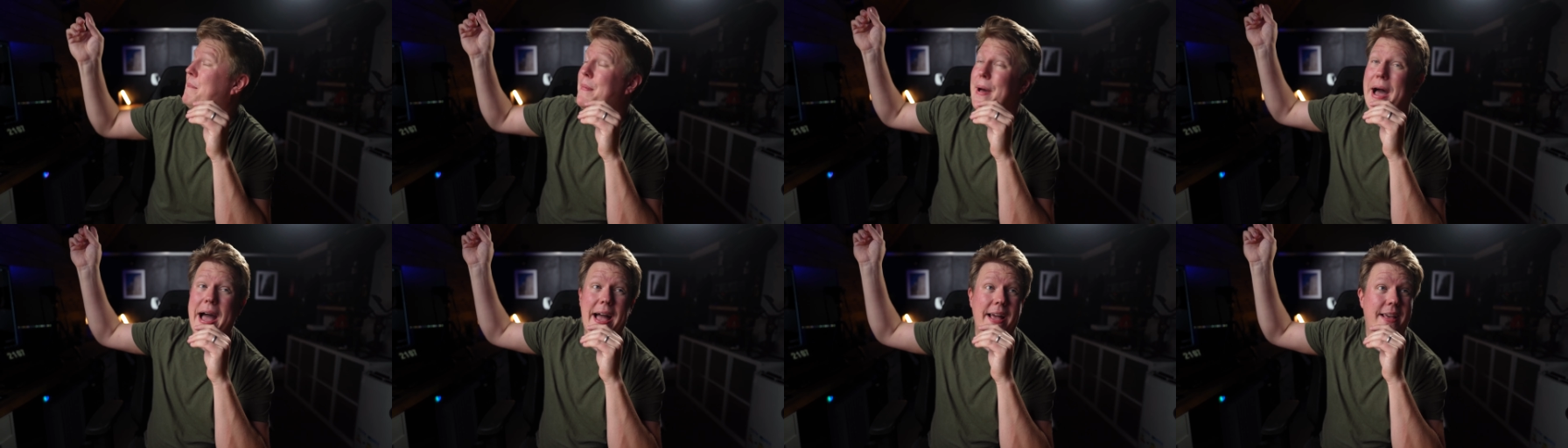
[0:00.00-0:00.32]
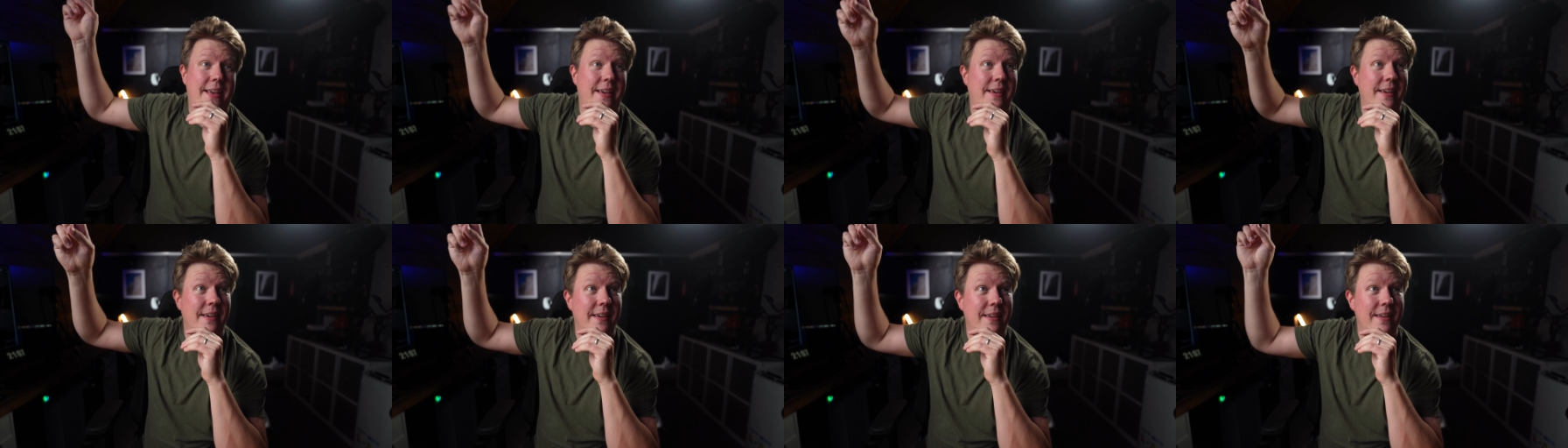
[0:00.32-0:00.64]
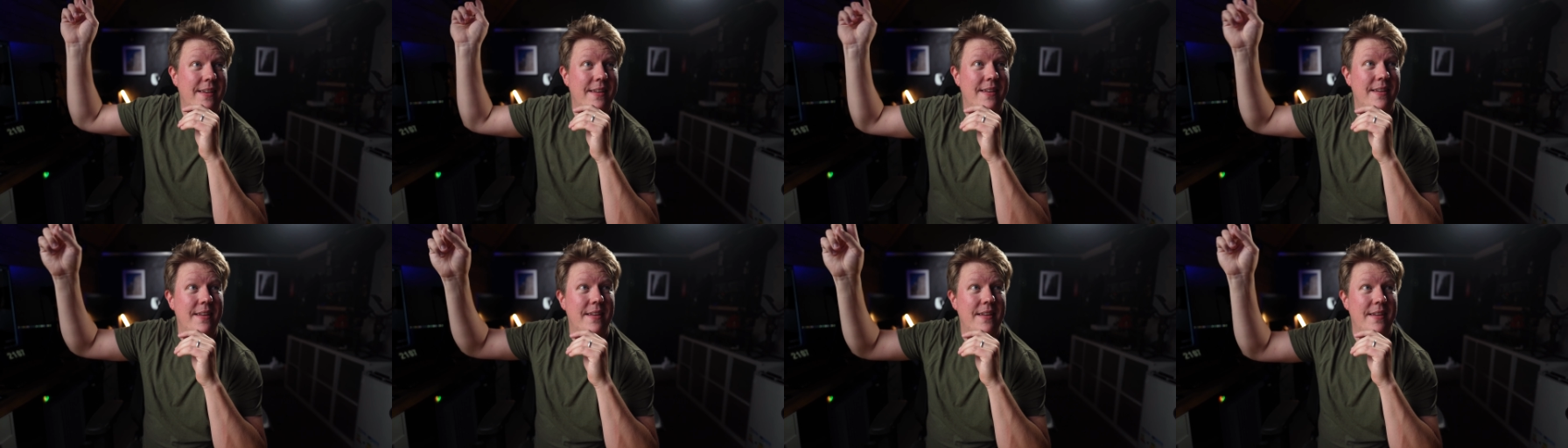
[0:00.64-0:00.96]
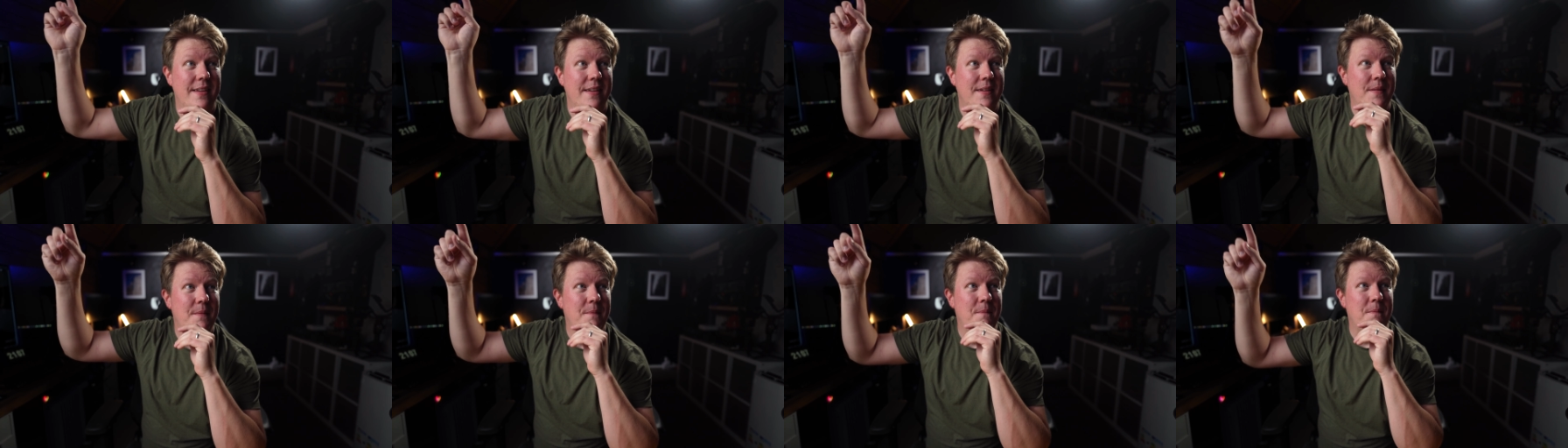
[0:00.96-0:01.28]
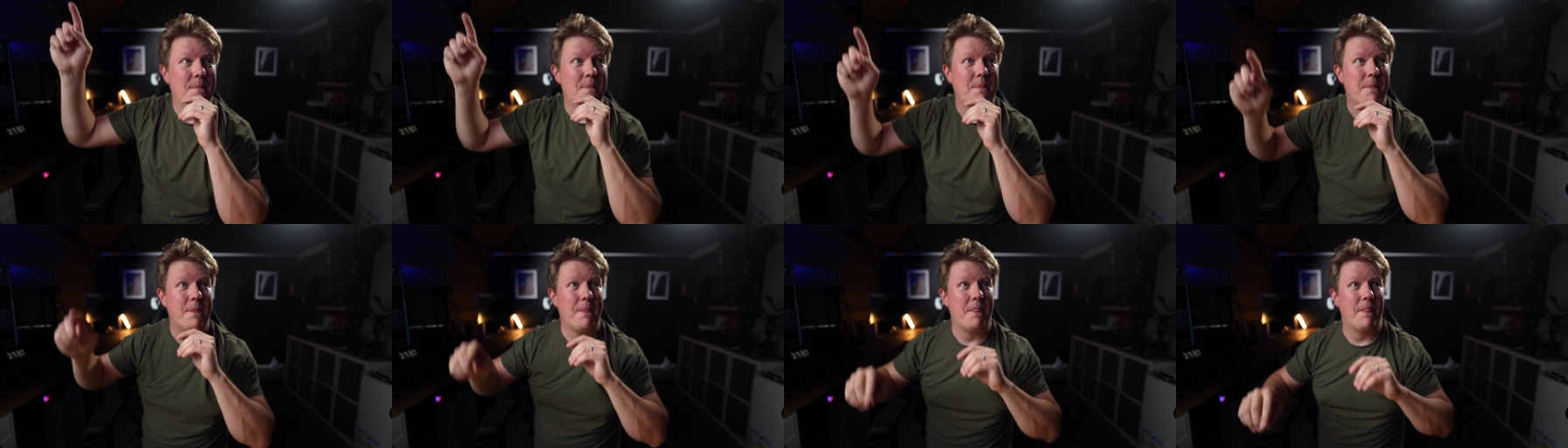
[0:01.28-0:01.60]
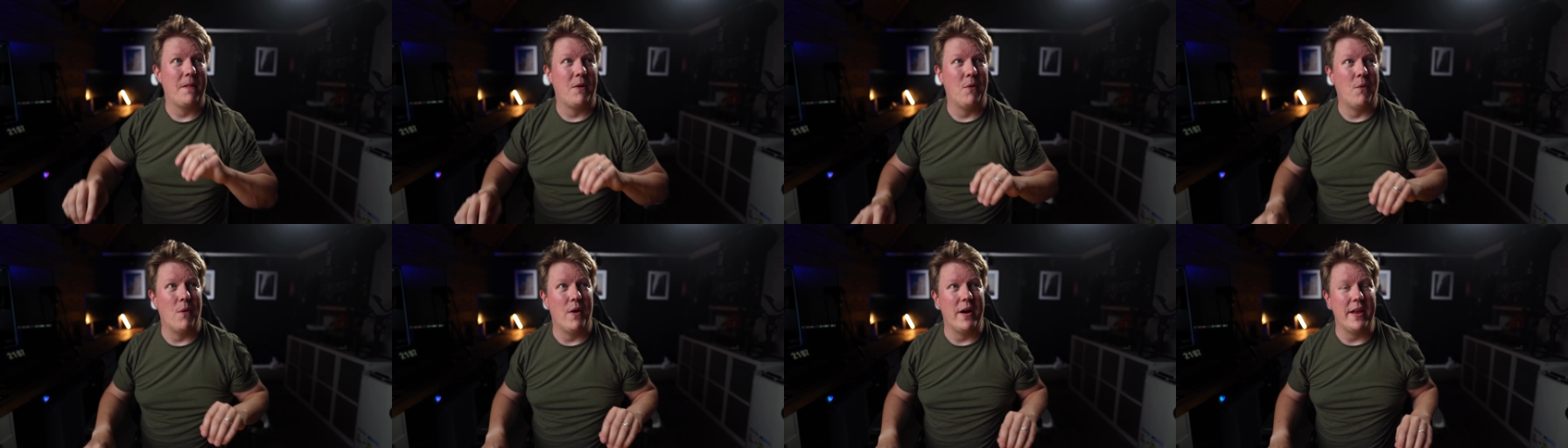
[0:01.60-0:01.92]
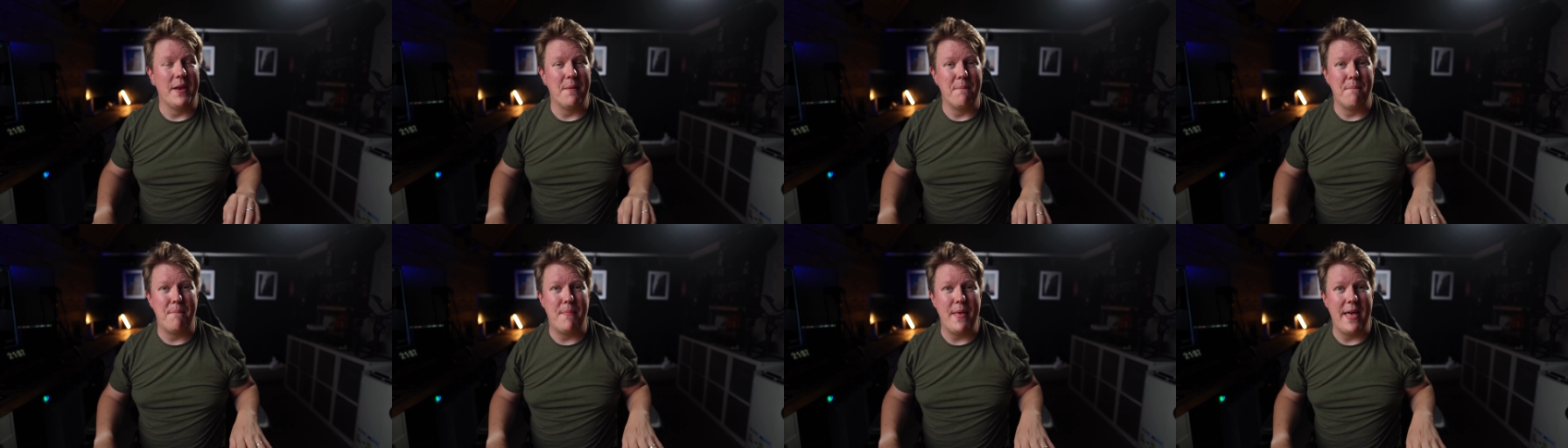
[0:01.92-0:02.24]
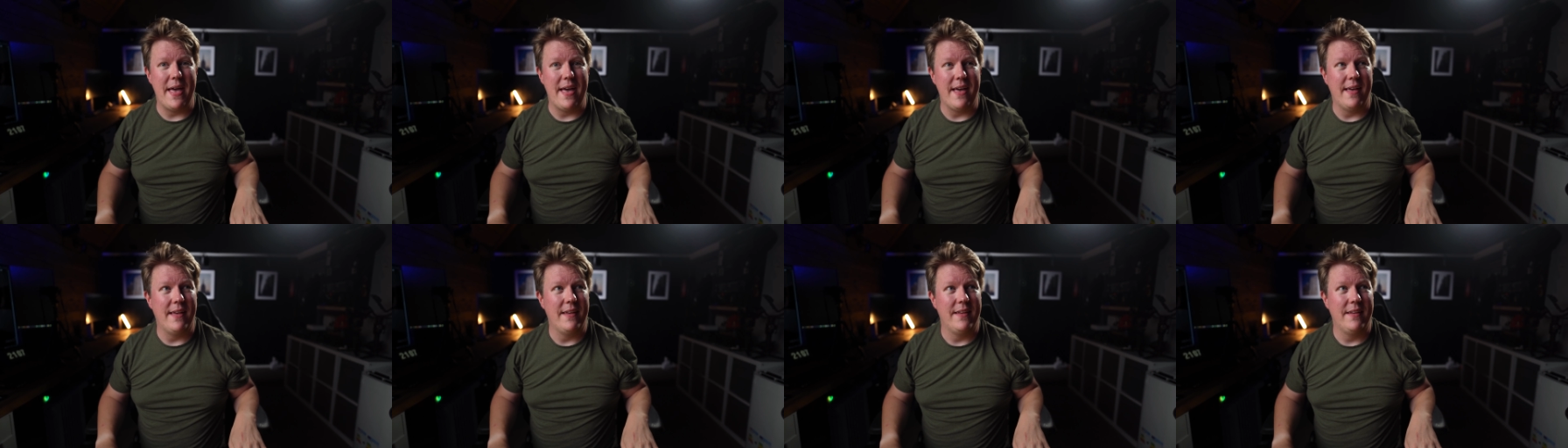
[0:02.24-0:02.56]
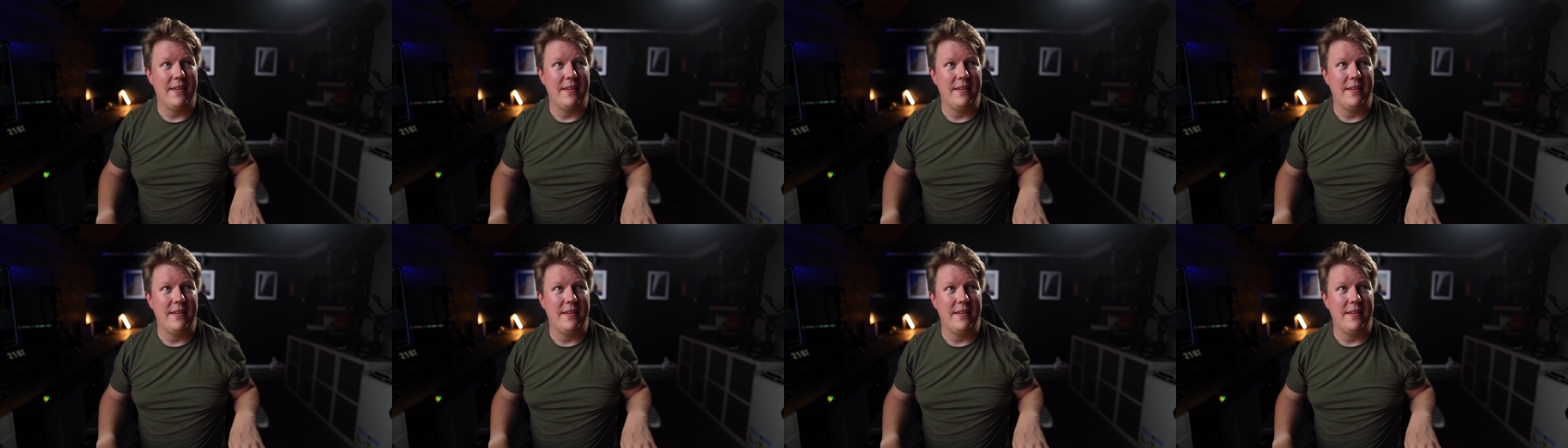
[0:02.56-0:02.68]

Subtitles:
back quite a bit,